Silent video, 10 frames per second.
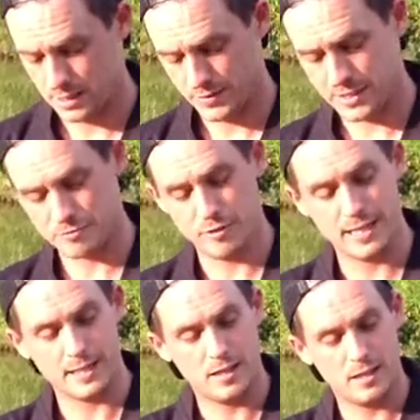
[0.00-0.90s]
this
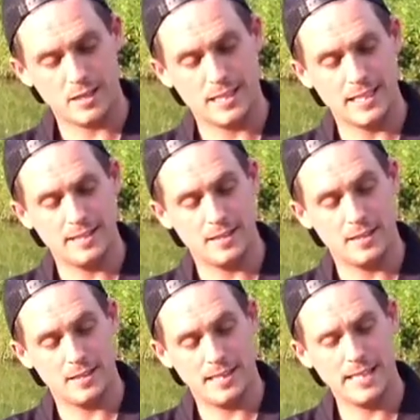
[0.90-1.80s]
rig, I can
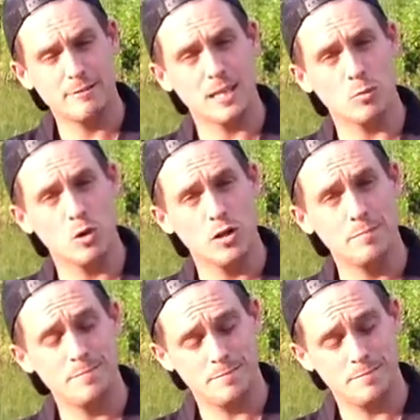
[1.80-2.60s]
either hair rig a worm,